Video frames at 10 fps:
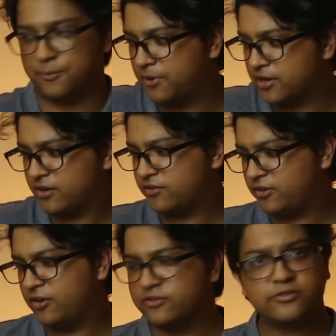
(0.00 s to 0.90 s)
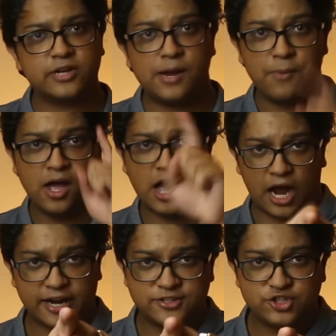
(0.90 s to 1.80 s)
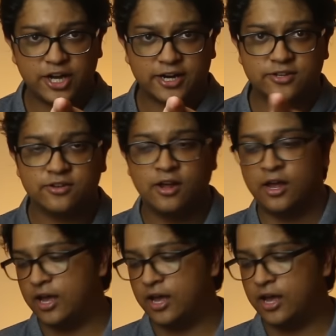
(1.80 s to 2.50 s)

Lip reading: The button is here this time. I checked.